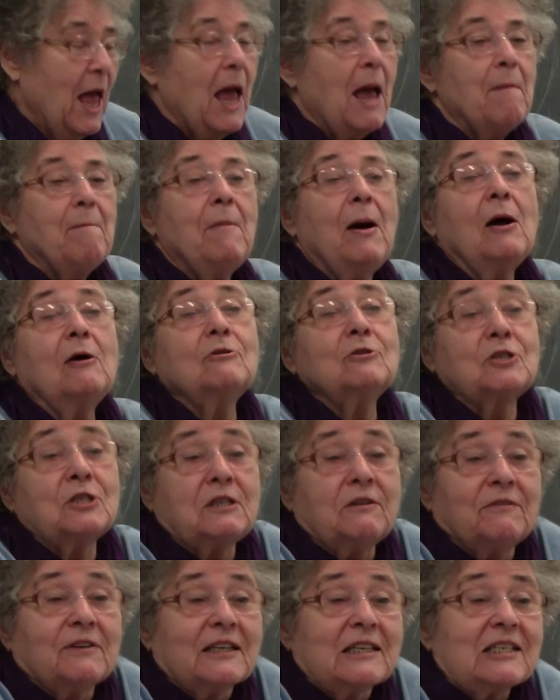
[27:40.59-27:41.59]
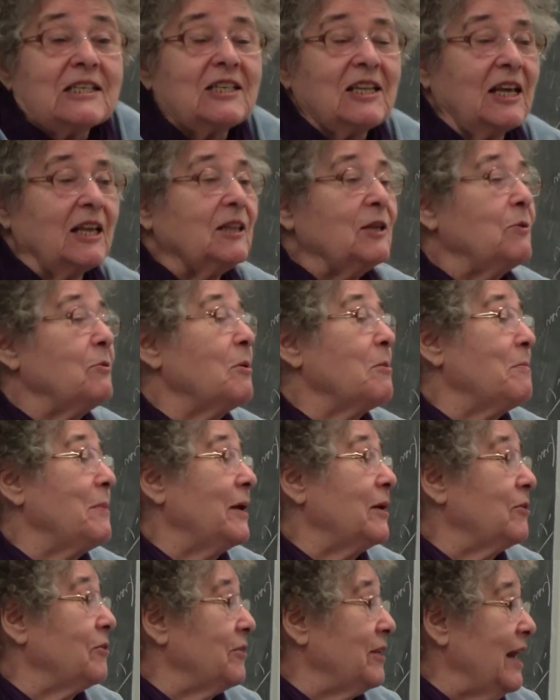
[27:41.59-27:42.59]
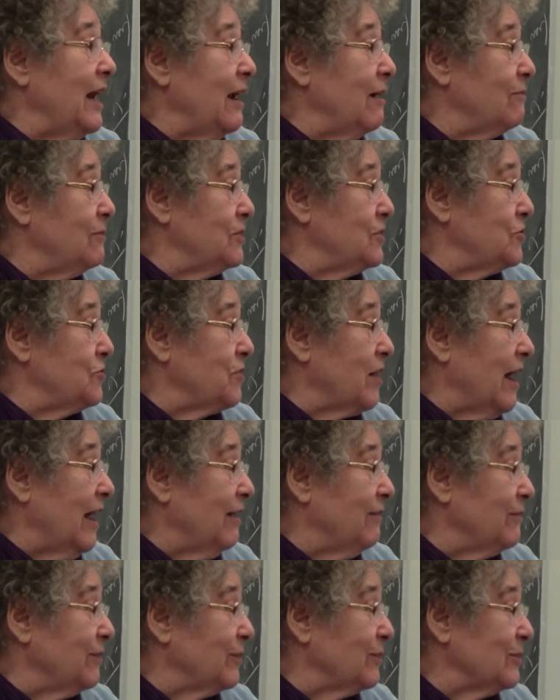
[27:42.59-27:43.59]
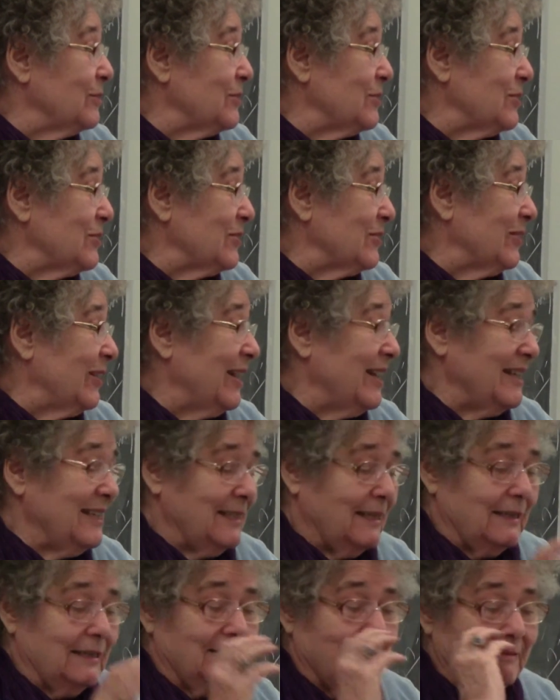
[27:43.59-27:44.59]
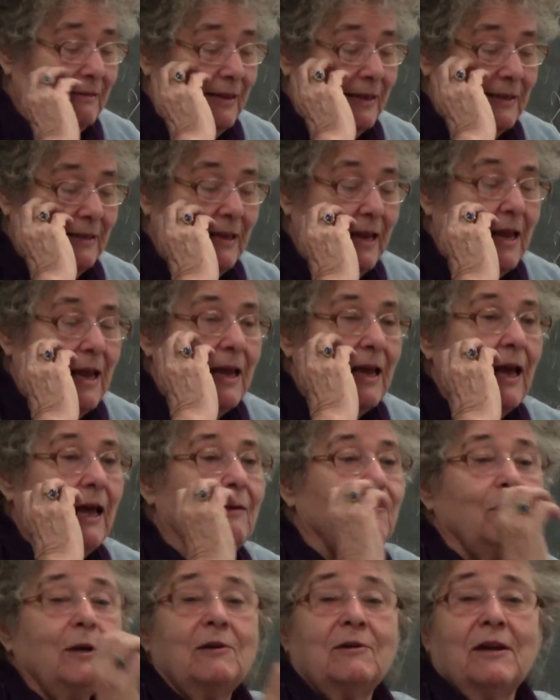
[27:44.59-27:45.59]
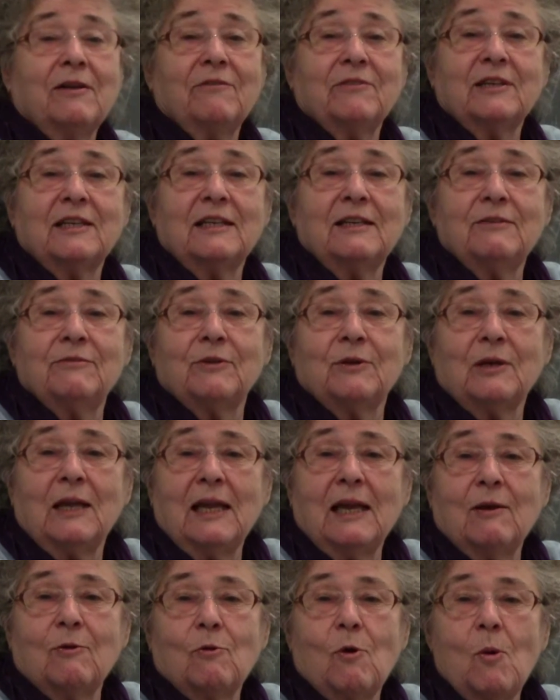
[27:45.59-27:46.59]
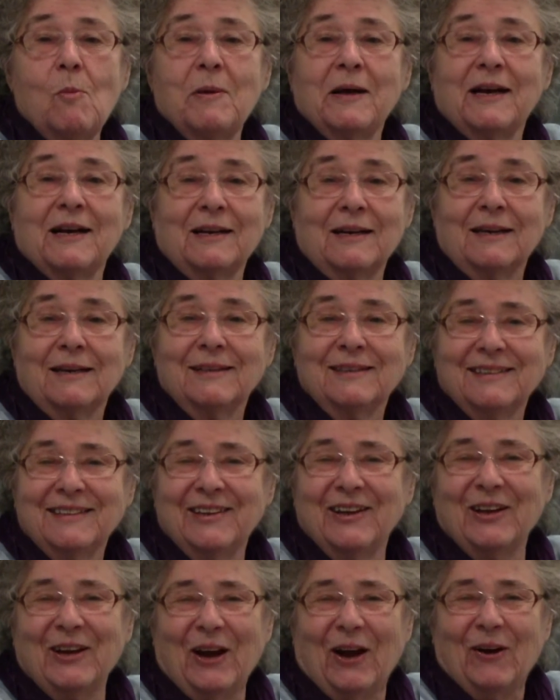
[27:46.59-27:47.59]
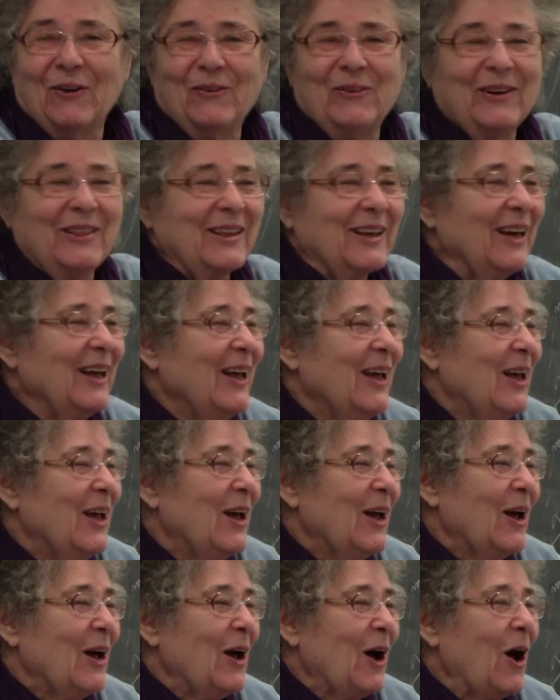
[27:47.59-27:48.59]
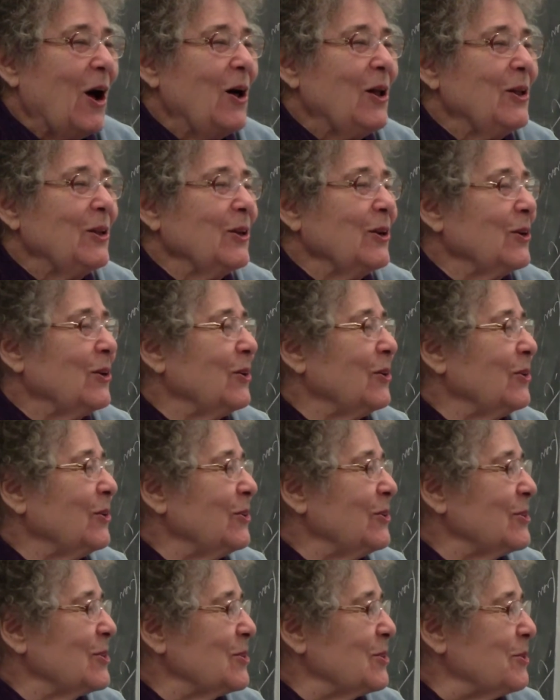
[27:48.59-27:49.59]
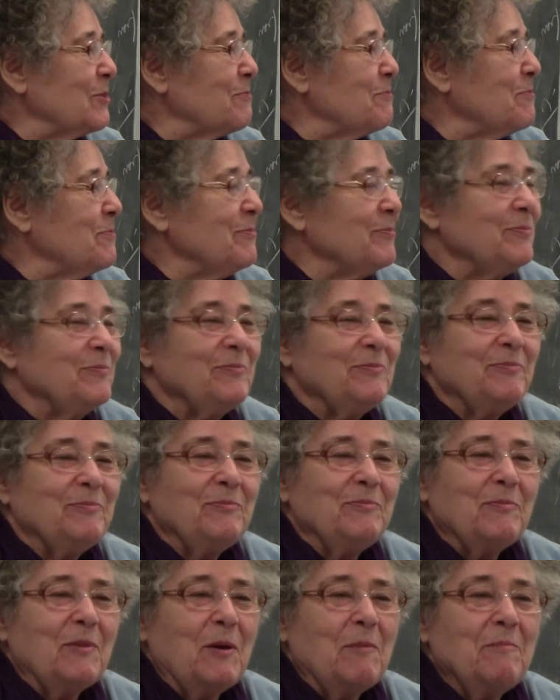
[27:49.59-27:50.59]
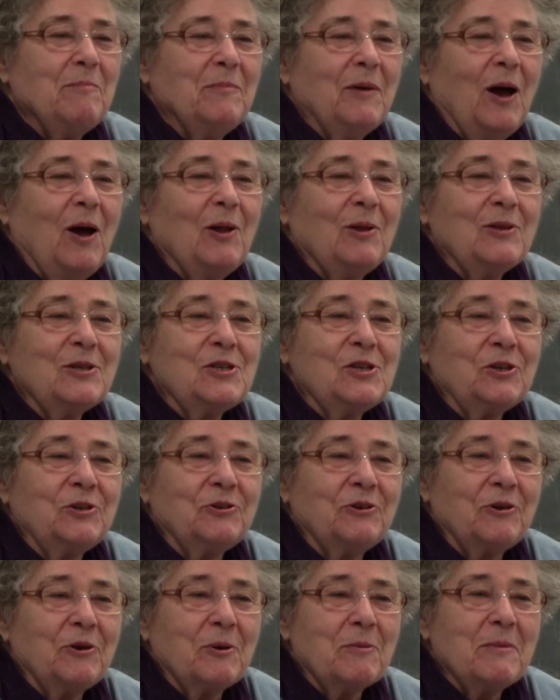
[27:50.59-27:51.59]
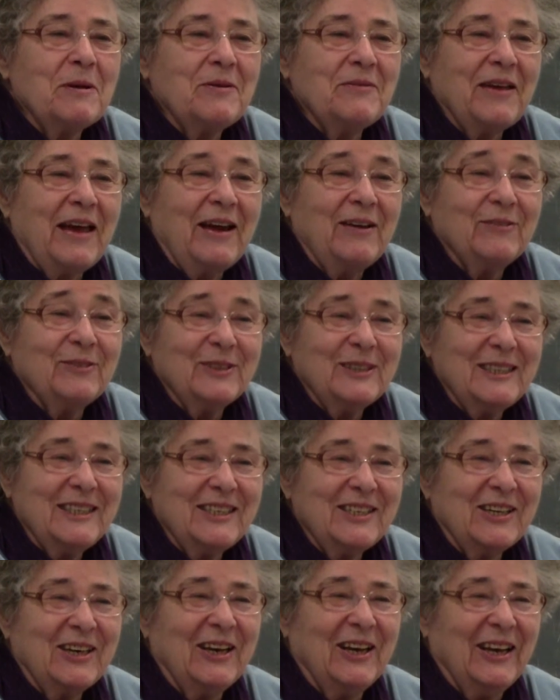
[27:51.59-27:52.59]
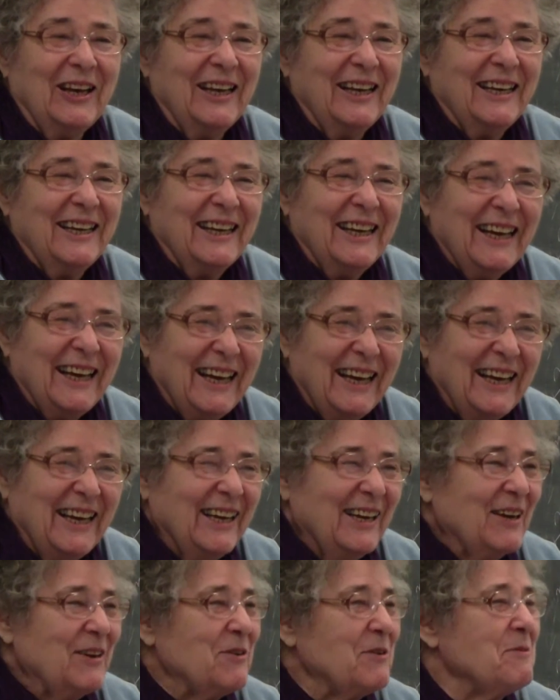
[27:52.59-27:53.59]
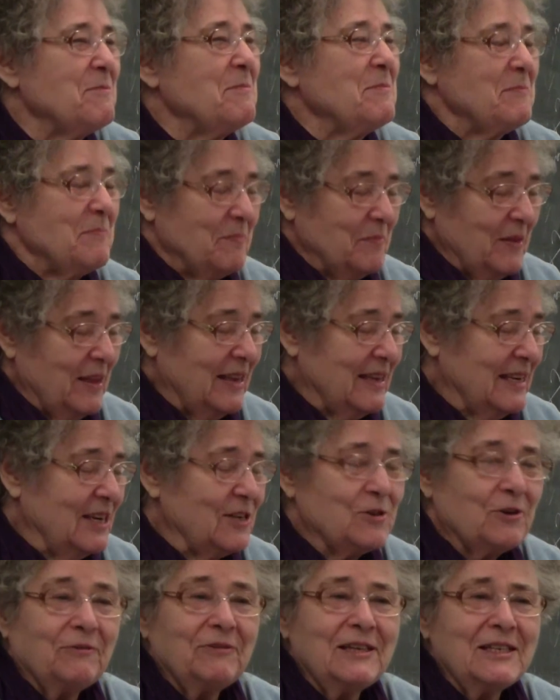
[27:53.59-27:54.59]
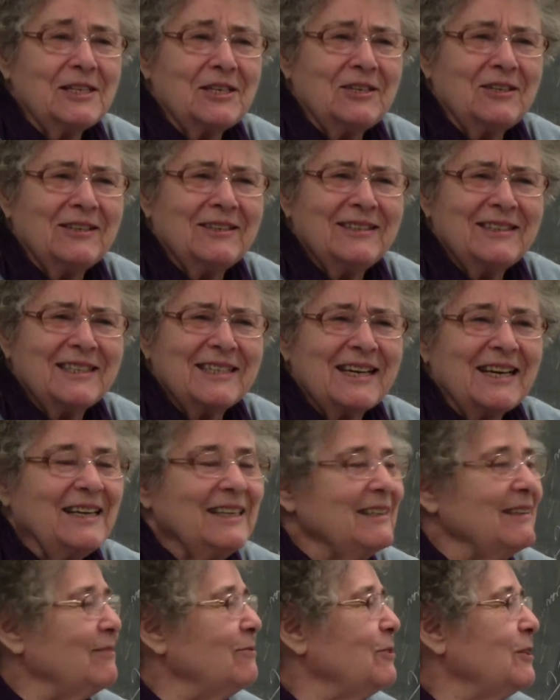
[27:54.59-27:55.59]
Most of us think that we're better than average drivers, right? And we don't even live in Lake Wobegon, you know, where all the girls are, all the children are above average. Did you ever listen to this guy?